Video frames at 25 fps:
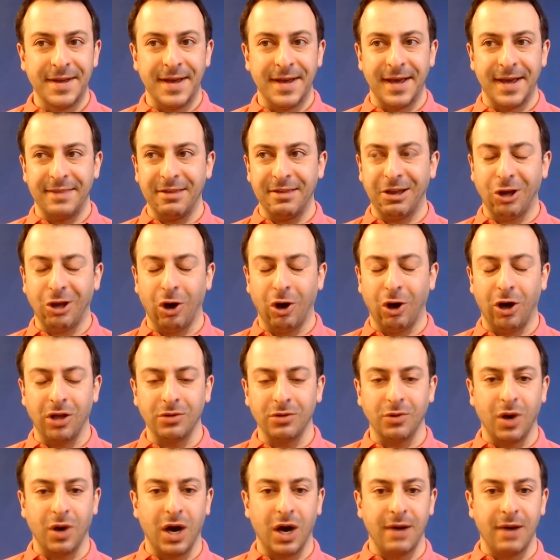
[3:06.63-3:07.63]
and they call
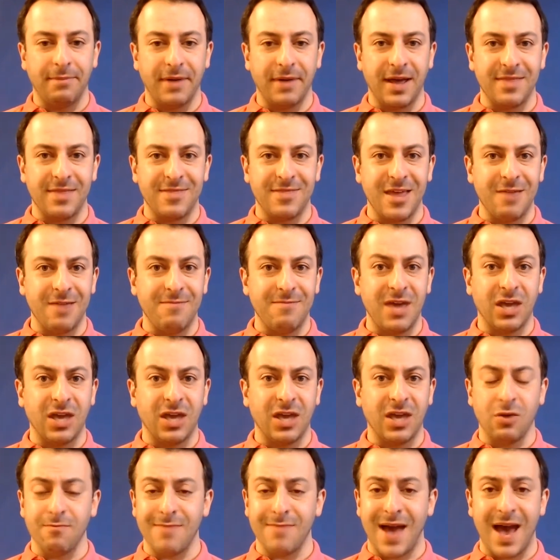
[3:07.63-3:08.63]
you up and they make
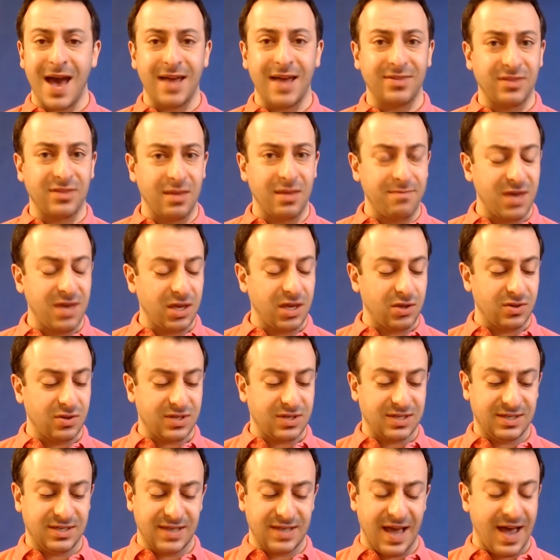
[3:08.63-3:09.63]
you mad, they make you
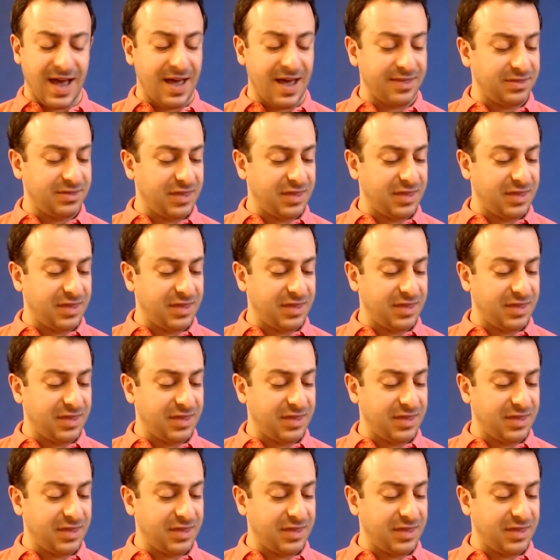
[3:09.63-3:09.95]
sad,